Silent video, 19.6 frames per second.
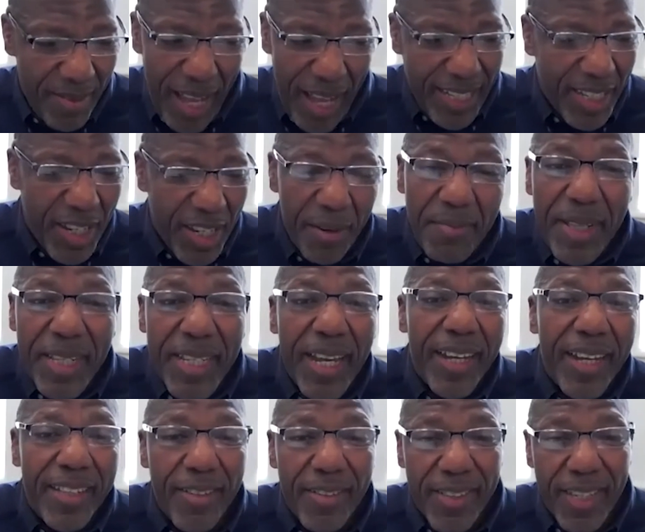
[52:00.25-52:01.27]
like so many
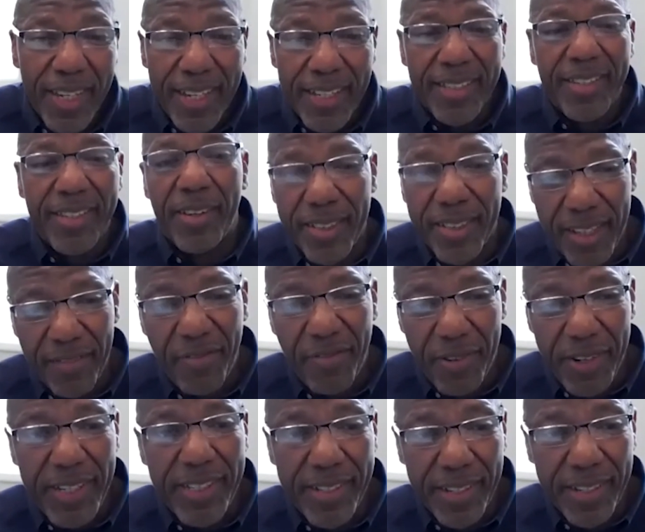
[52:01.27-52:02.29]
other things, are
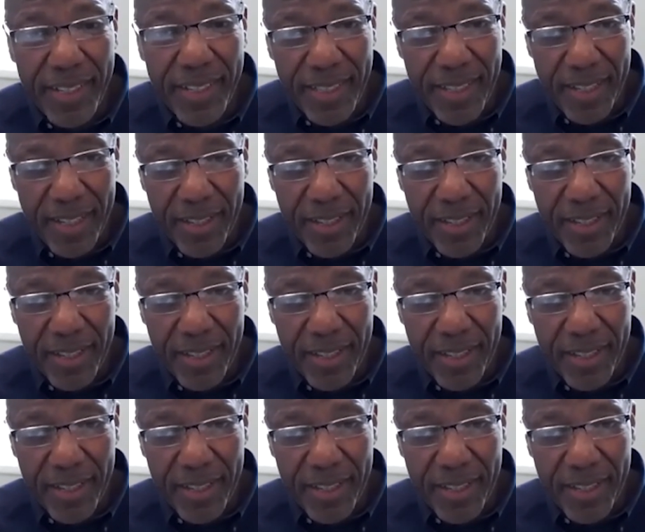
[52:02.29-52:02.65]
differentially